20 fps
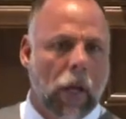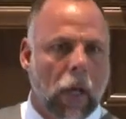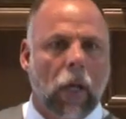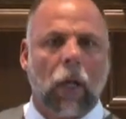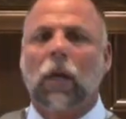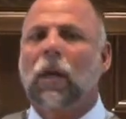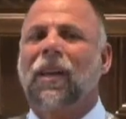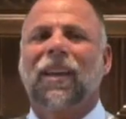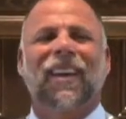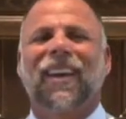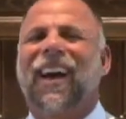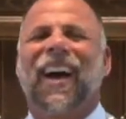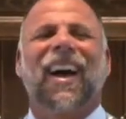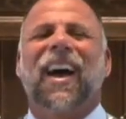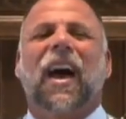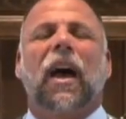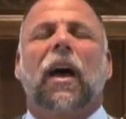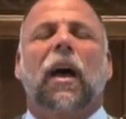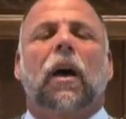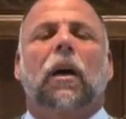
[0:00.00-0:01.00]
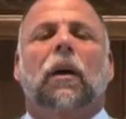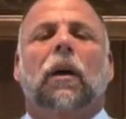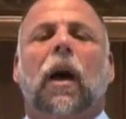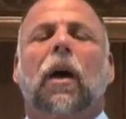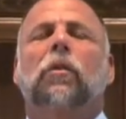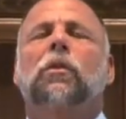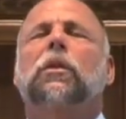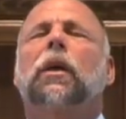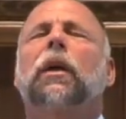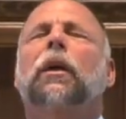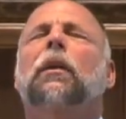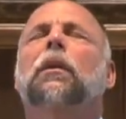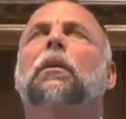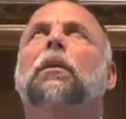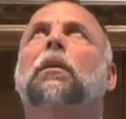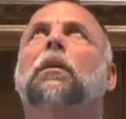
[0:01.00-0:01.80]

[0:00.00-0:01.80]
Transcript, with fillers: And a, I, I, I was like,